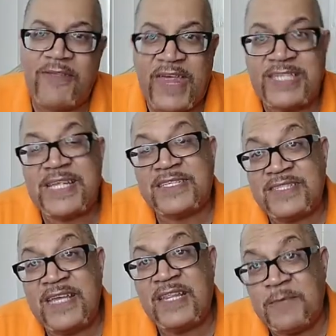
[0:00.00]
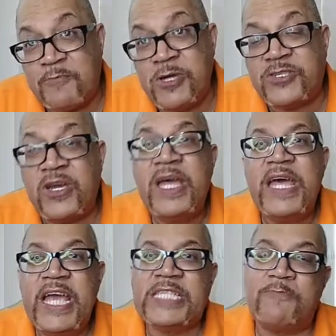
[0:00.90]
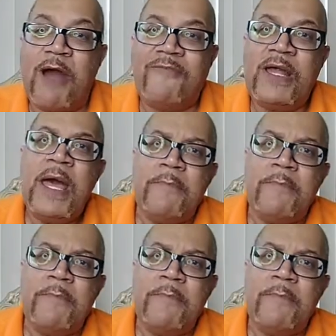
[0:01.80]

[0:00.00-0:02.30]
That does not say that the preacher is a prophet.